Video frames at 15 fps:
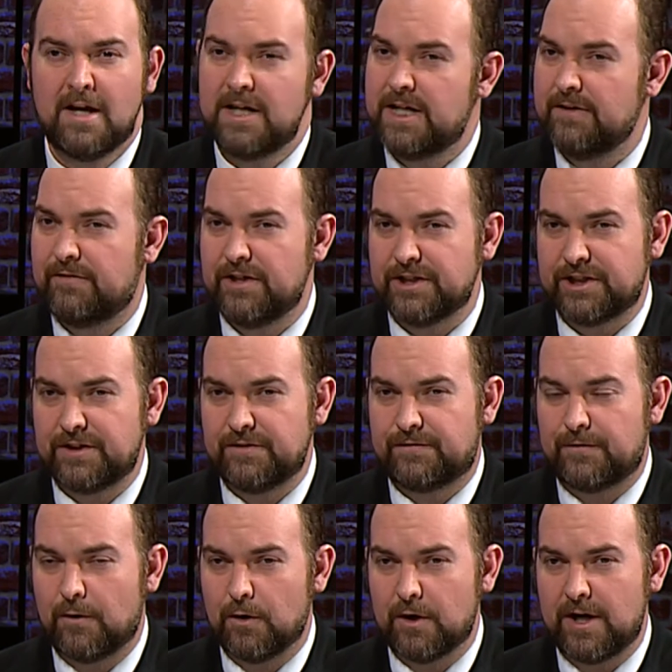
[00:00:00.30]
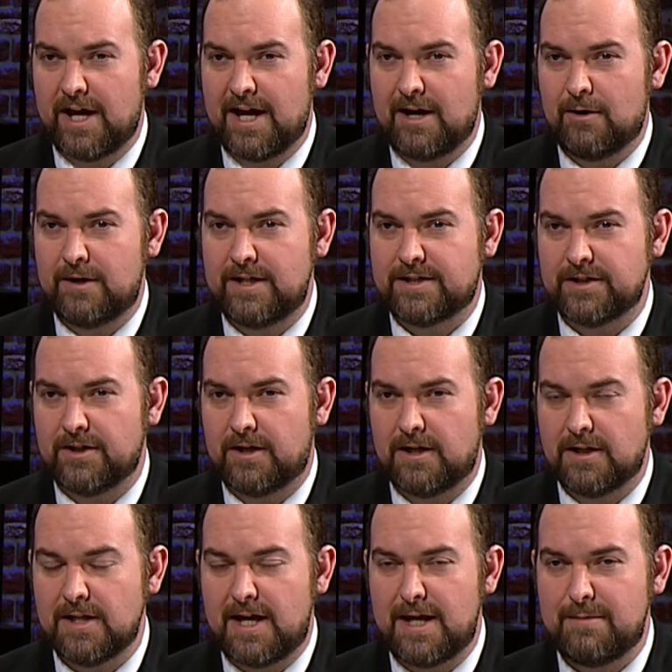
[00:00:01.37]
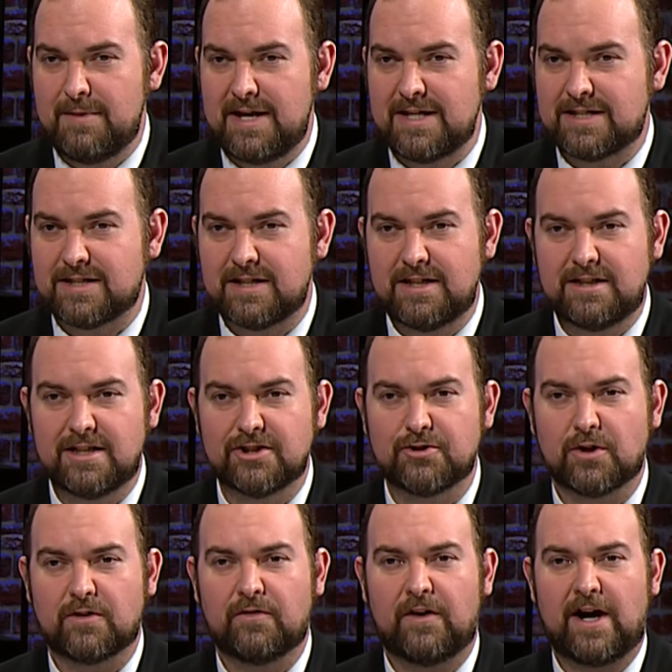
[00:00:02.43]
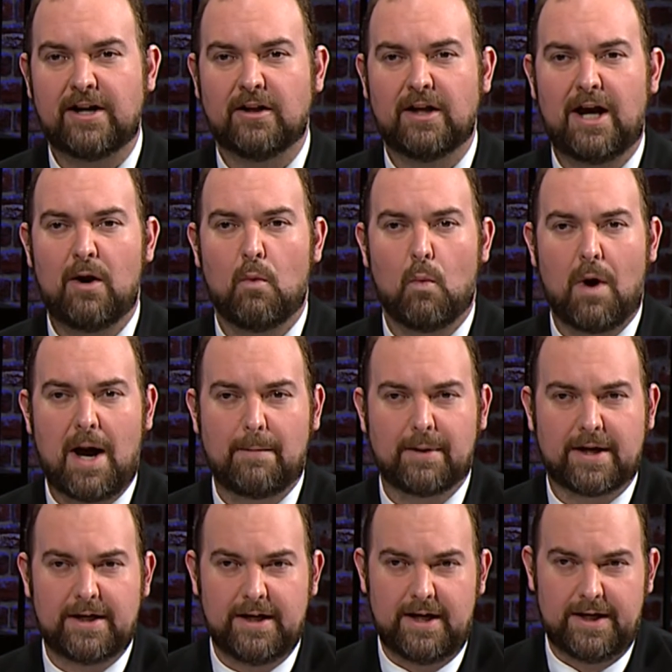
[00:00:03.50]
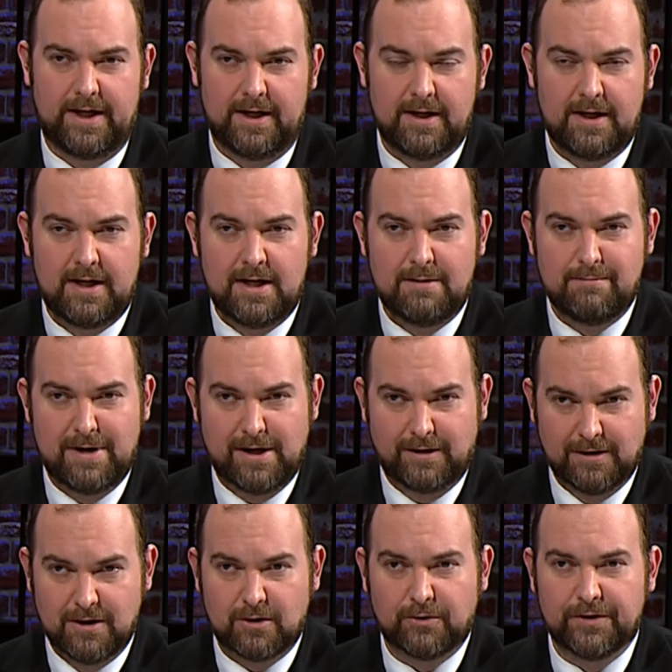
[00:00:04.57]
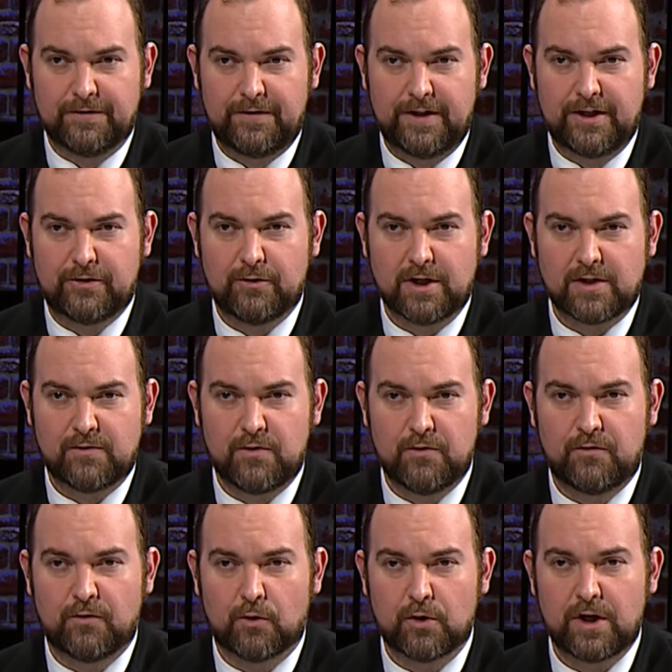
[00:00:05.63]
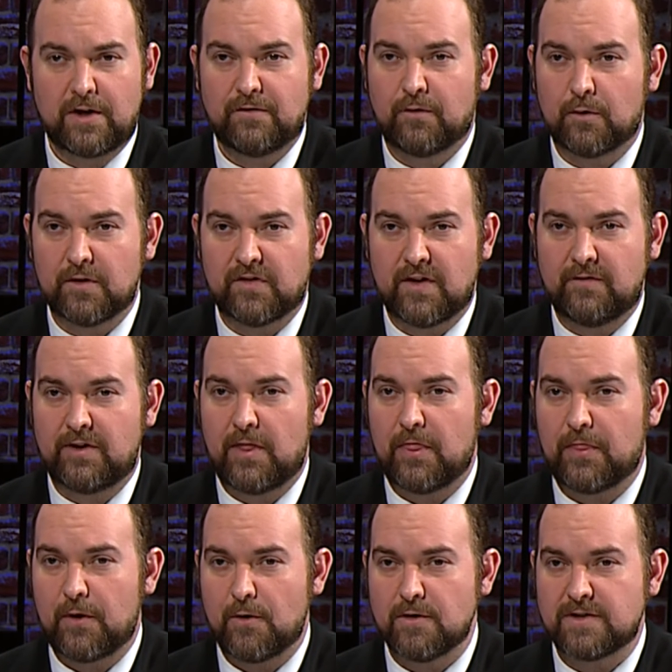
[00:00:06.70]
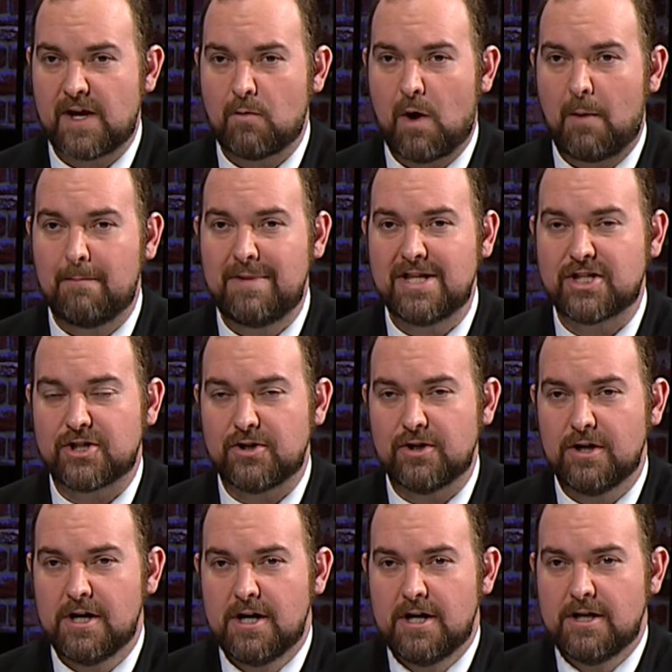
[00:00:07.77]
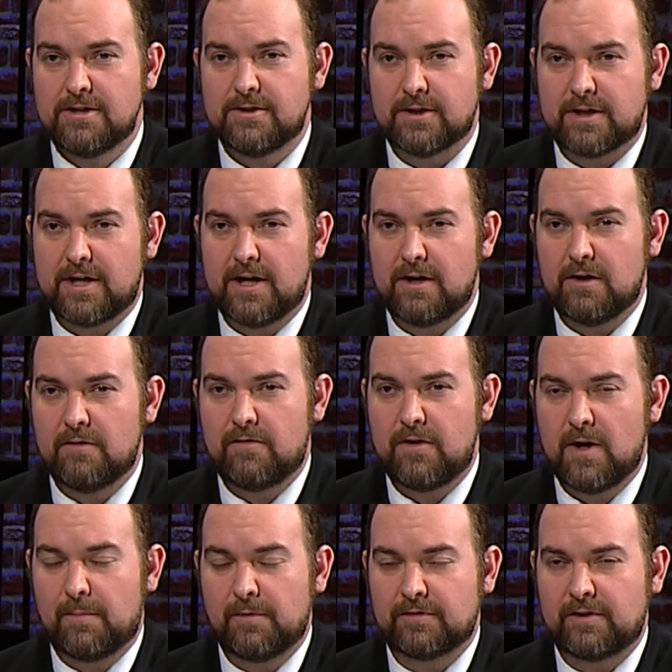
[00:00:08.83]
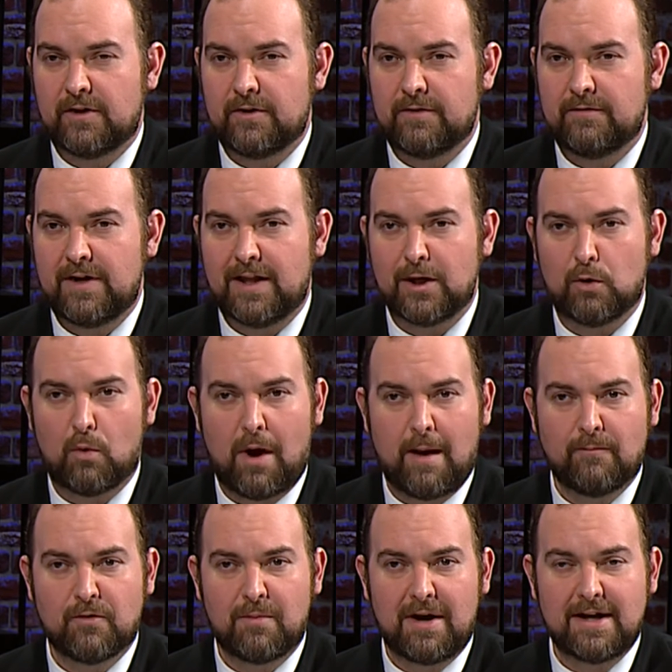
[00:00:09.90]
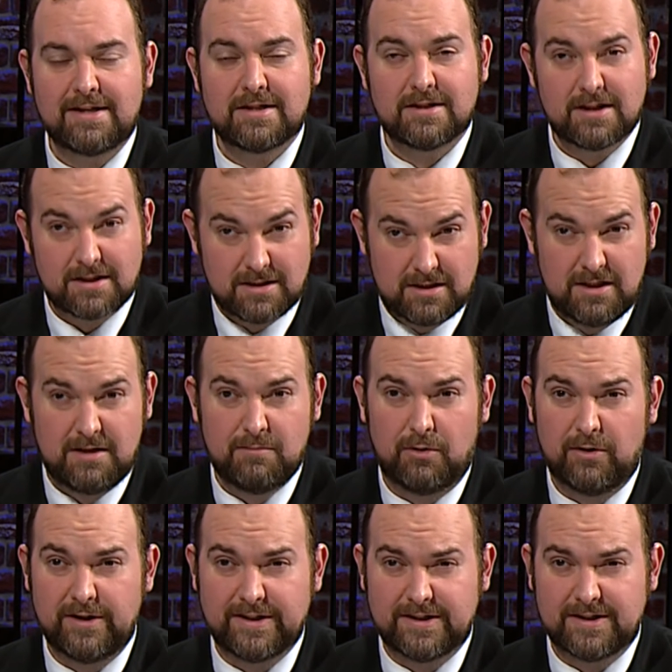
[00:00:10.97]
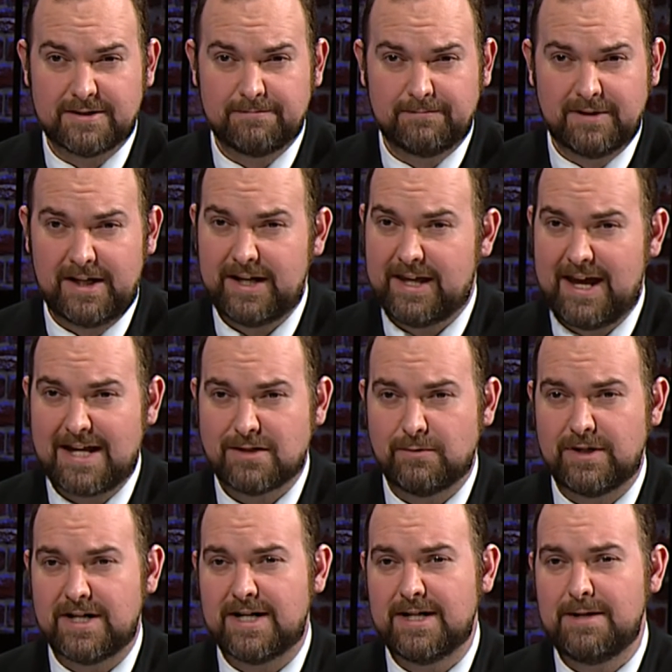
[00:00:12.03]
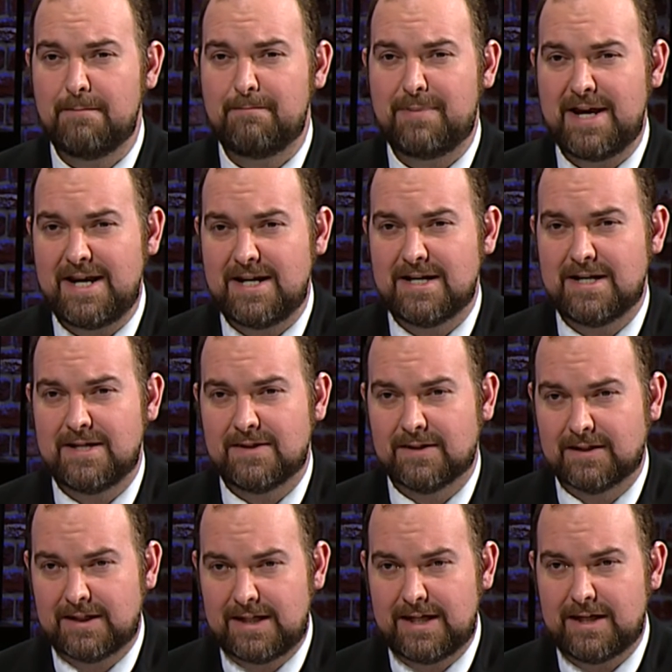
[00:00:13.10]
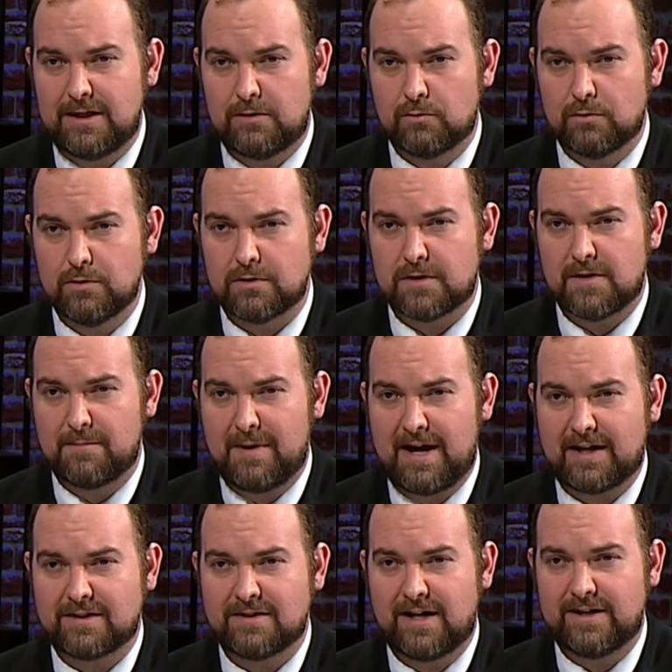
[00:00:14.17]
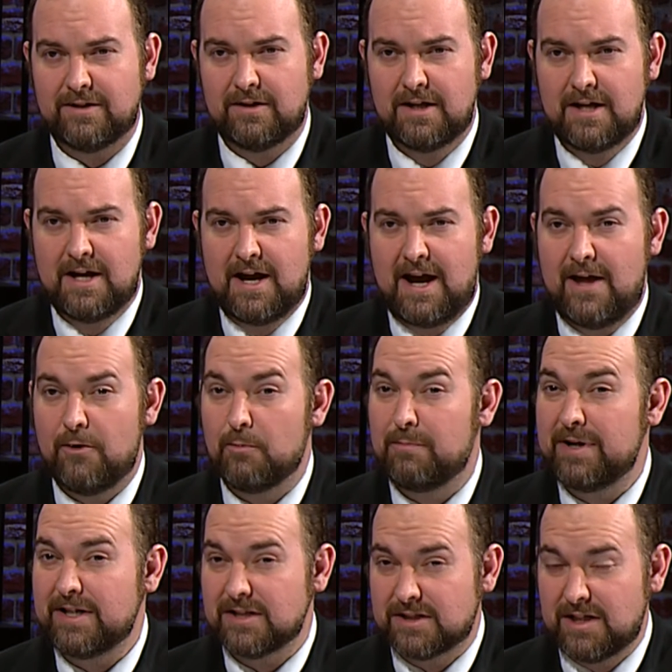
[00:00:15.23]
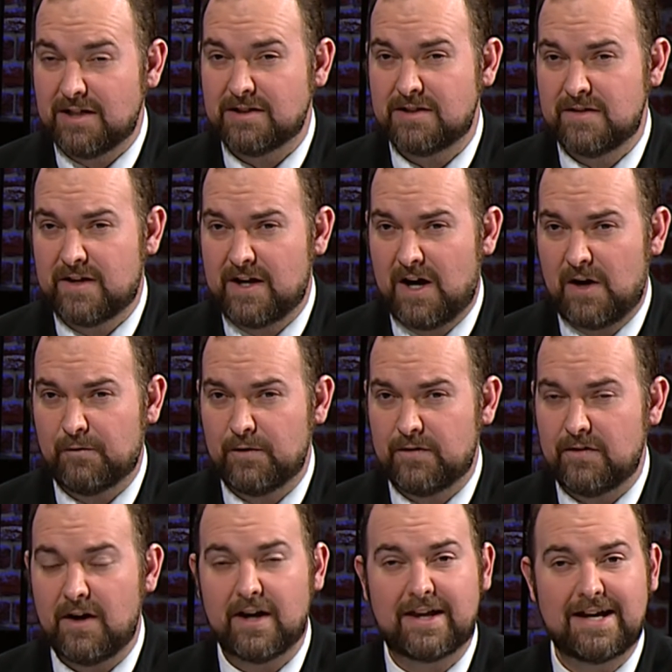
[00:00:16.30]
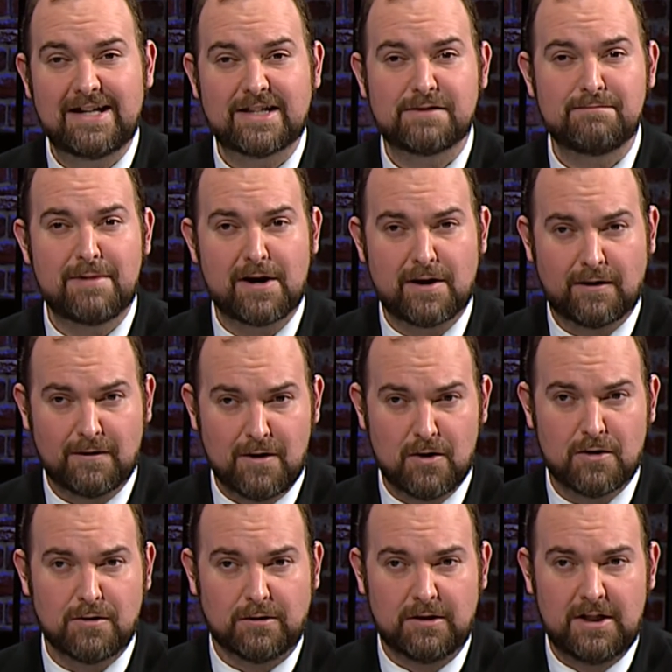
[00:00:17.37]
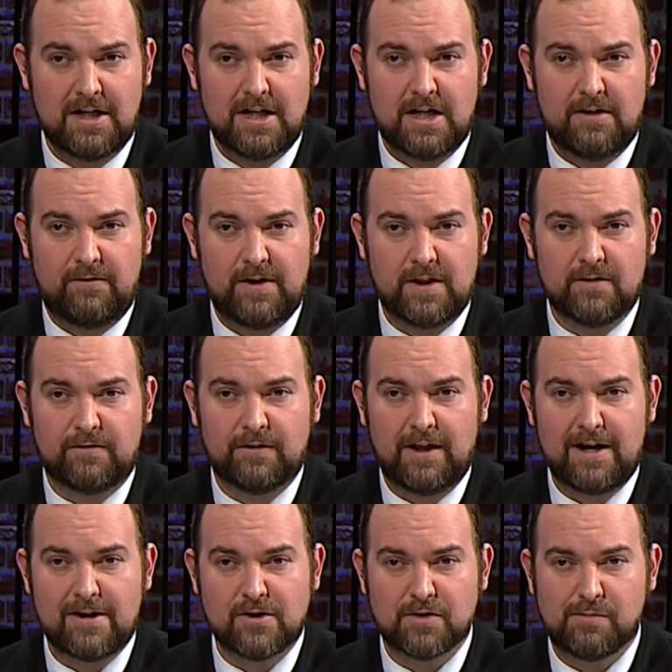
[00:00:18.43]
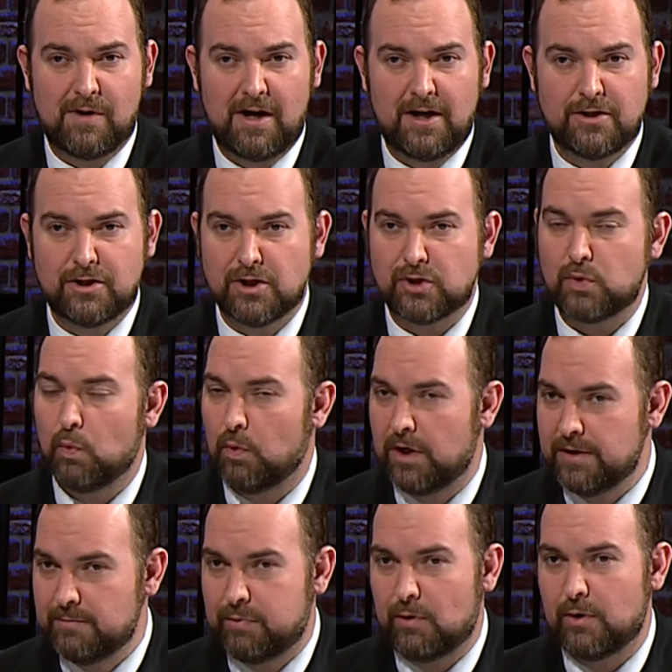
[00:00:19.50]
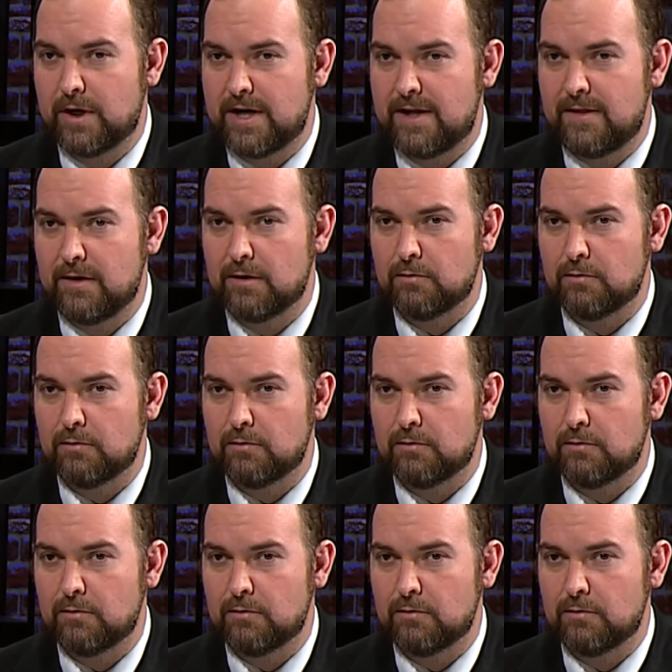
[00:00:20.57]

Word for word: Division 4 now, and it's an all-MAC district final at Wapakoneta. Marion Local defeated Crestview 48-47 on Thursday, while Minster took care of the Upper Scioto Valley Rams by 16 points. Lady Cats went unbeaten in the league en route to the MAC title, had their biggest test in the conference against Marion Local, defeating the Flyers by just one point in their